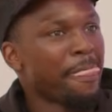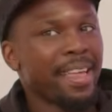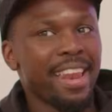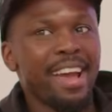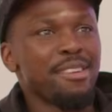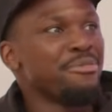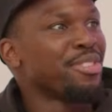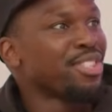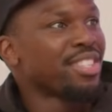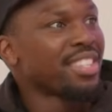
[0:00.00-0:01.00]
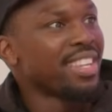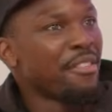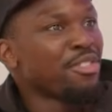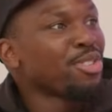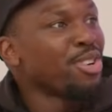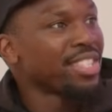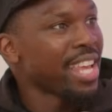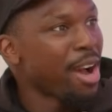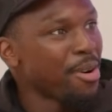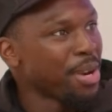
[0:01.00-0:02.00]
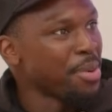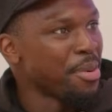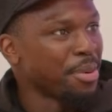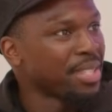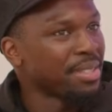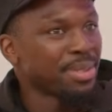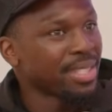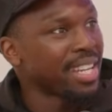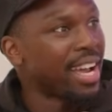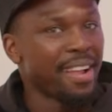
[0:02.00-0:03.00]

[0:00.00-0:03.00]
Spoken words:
Like, I've just got towel at the moment, and I'm just like,